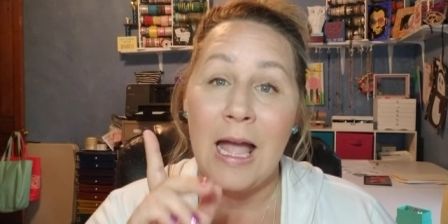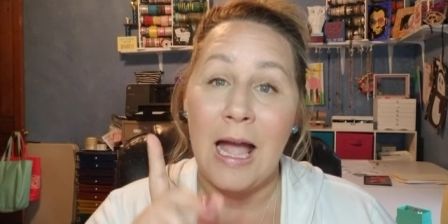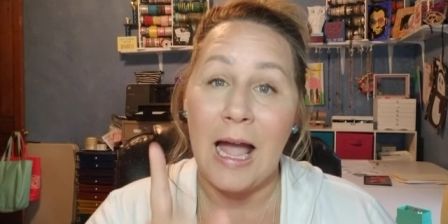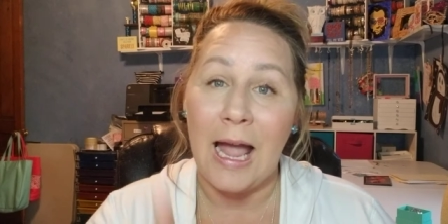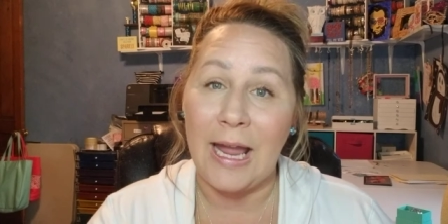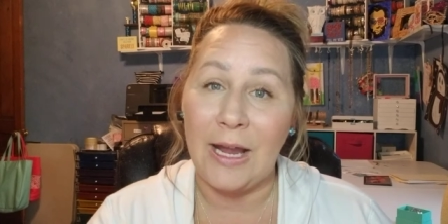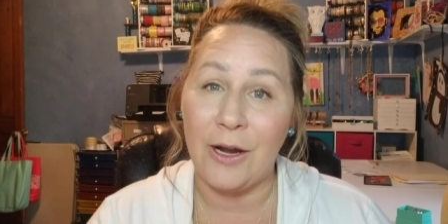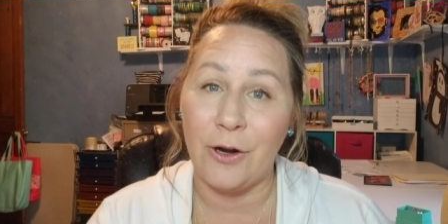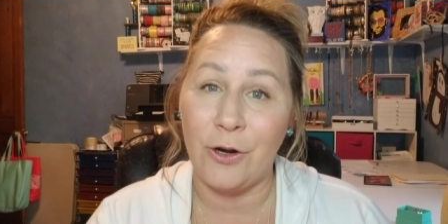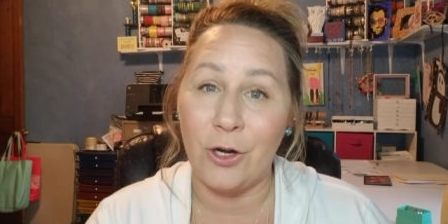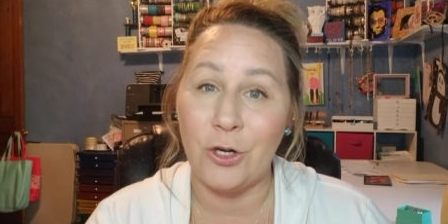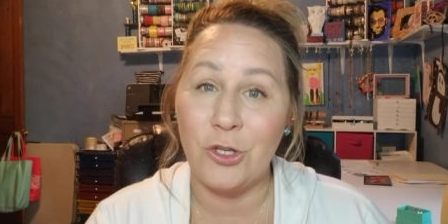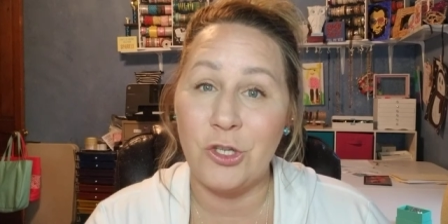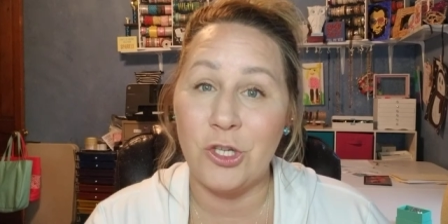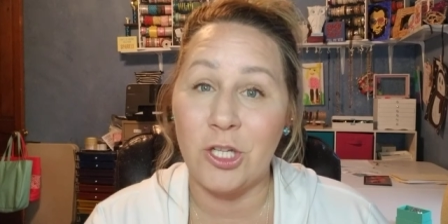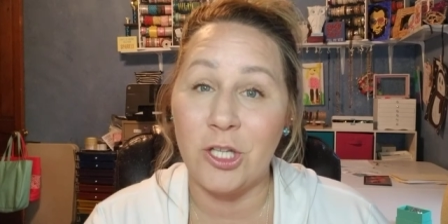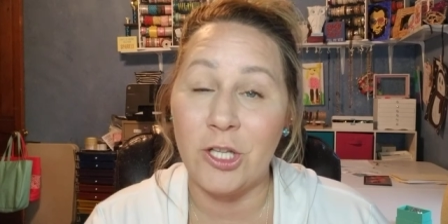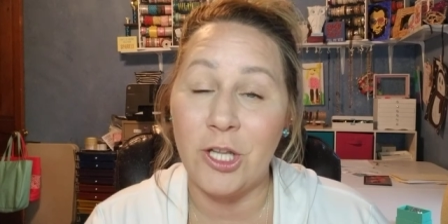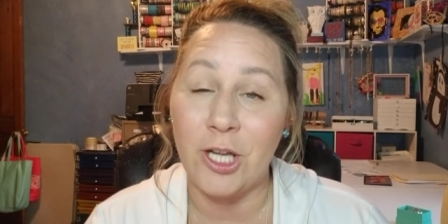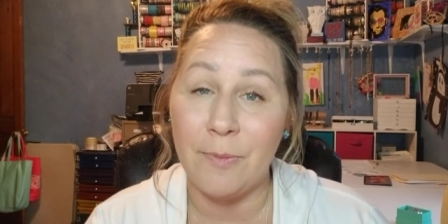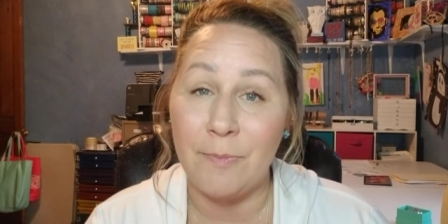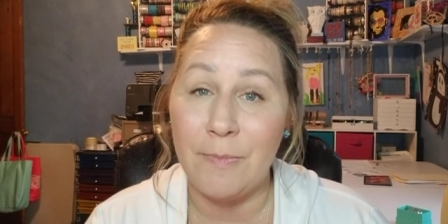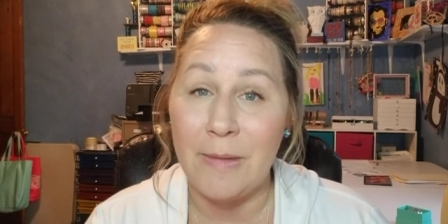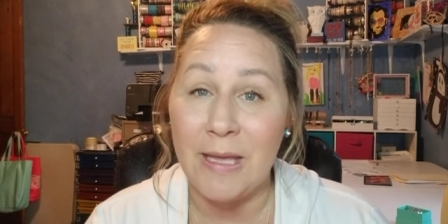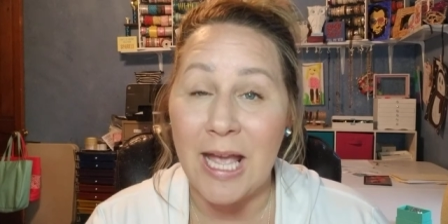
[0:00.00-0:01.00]
I urge you to
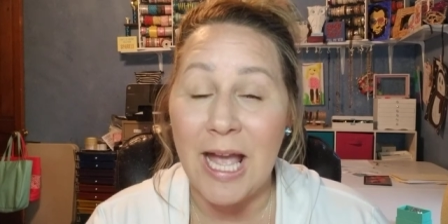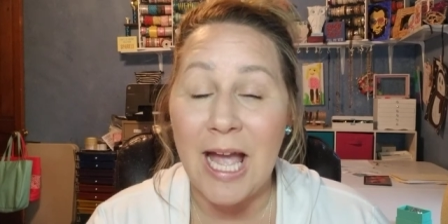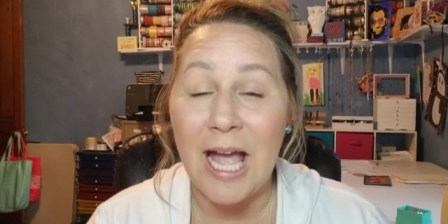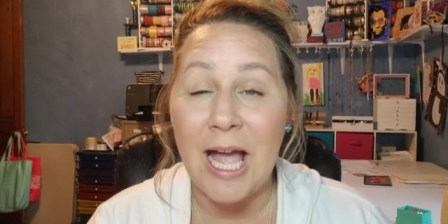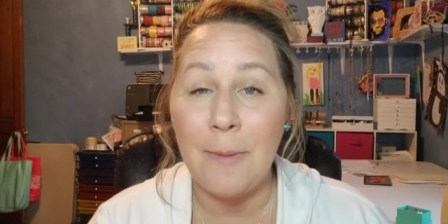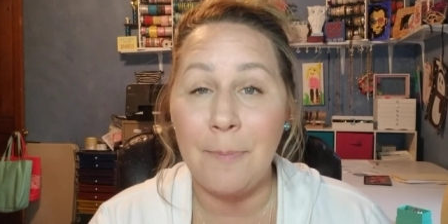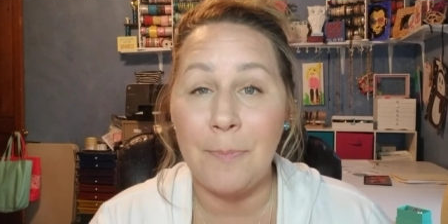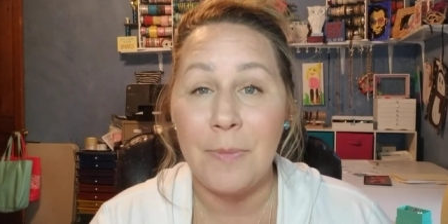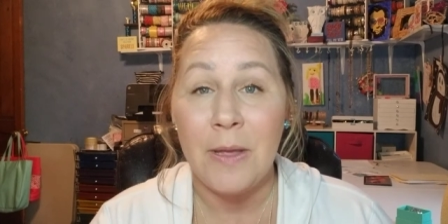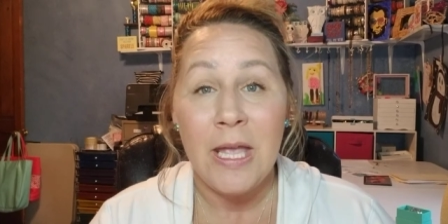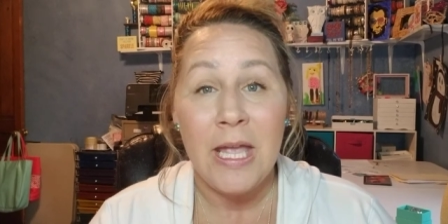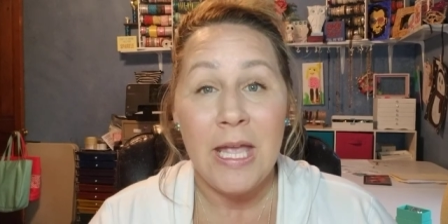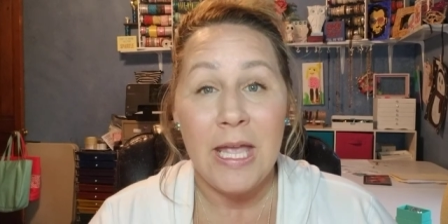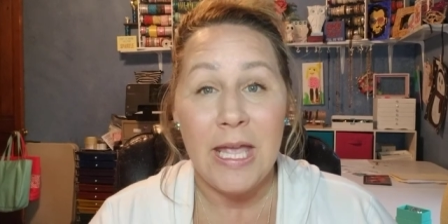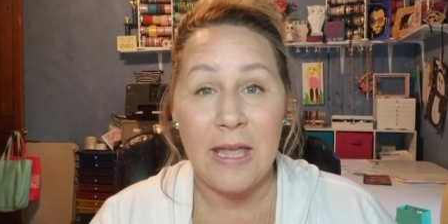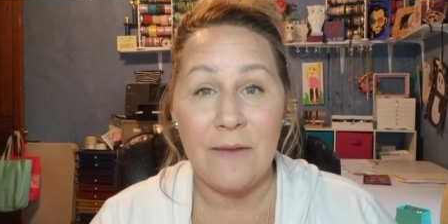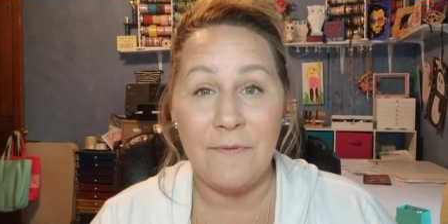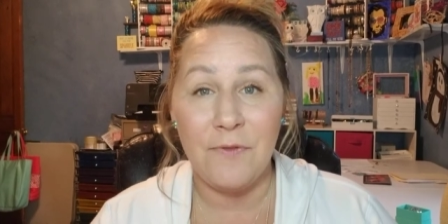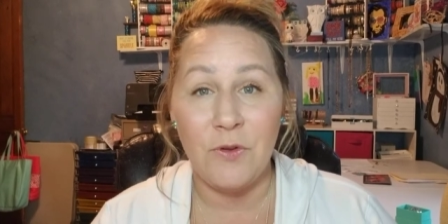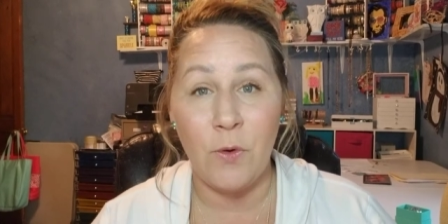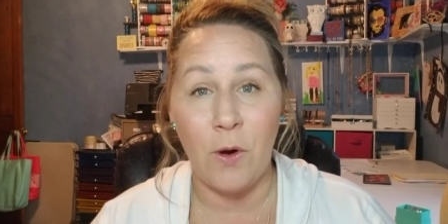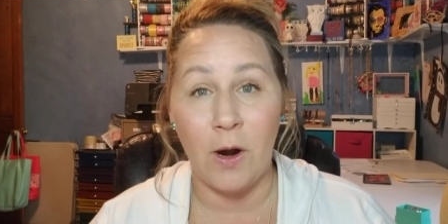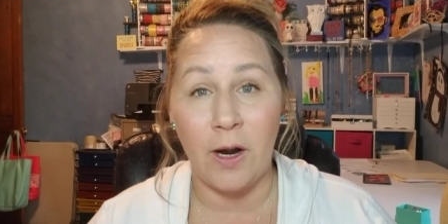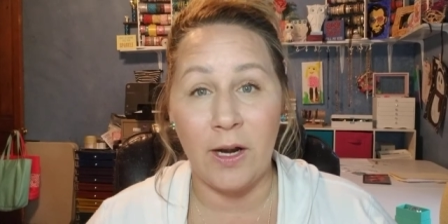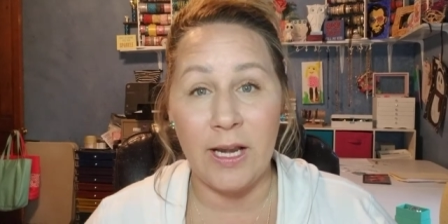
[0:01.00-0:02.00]
look me up. If
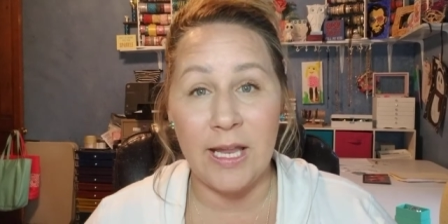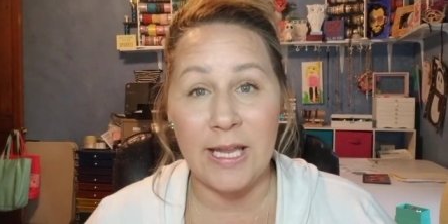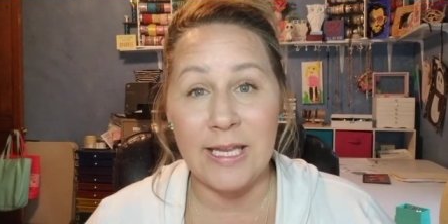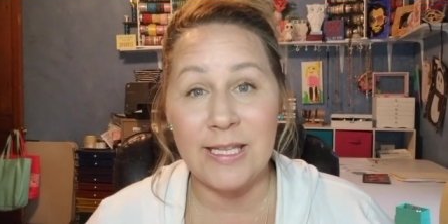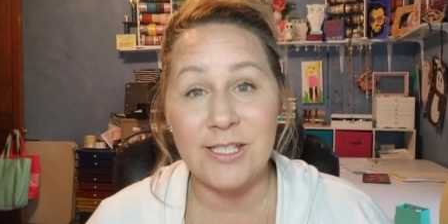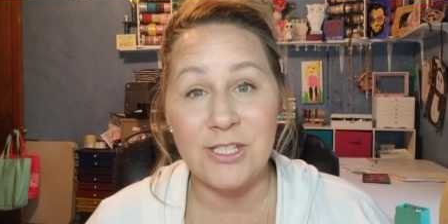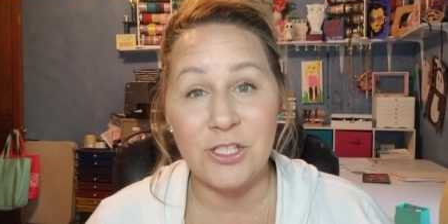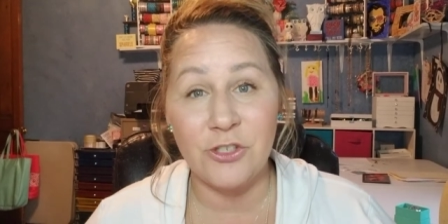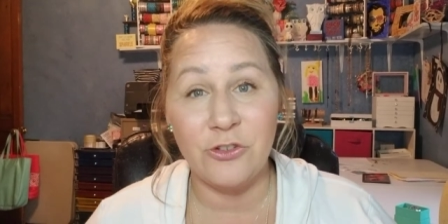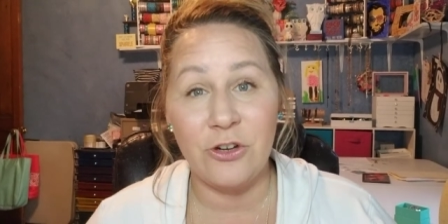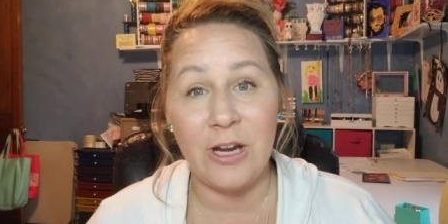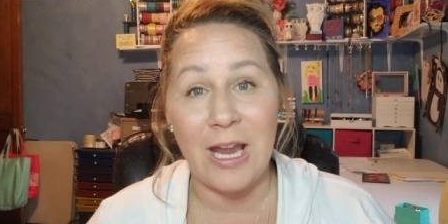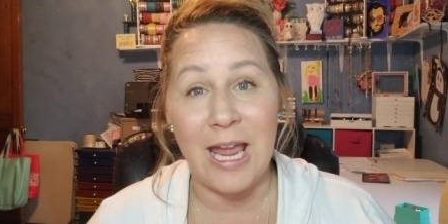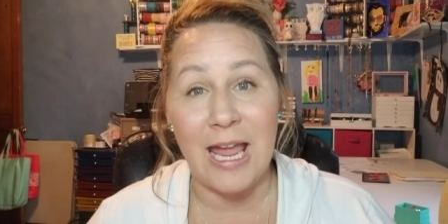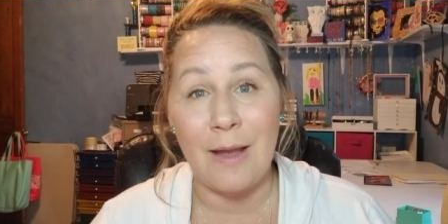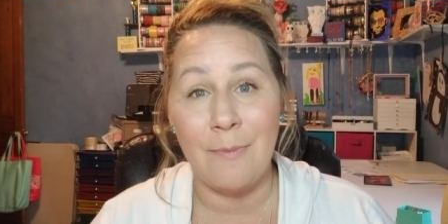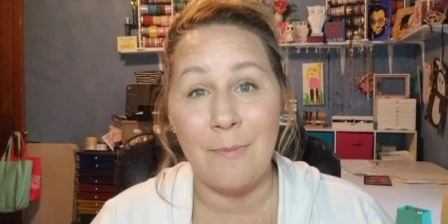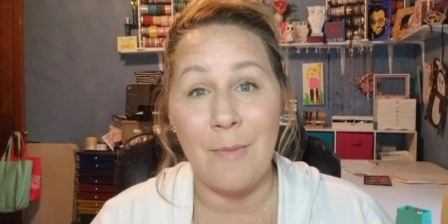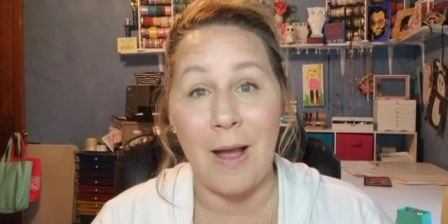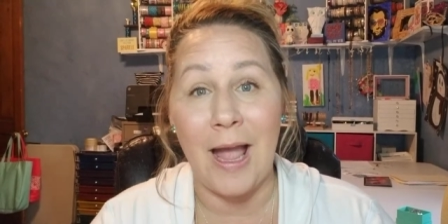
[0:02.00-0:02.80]
you are on Instagram,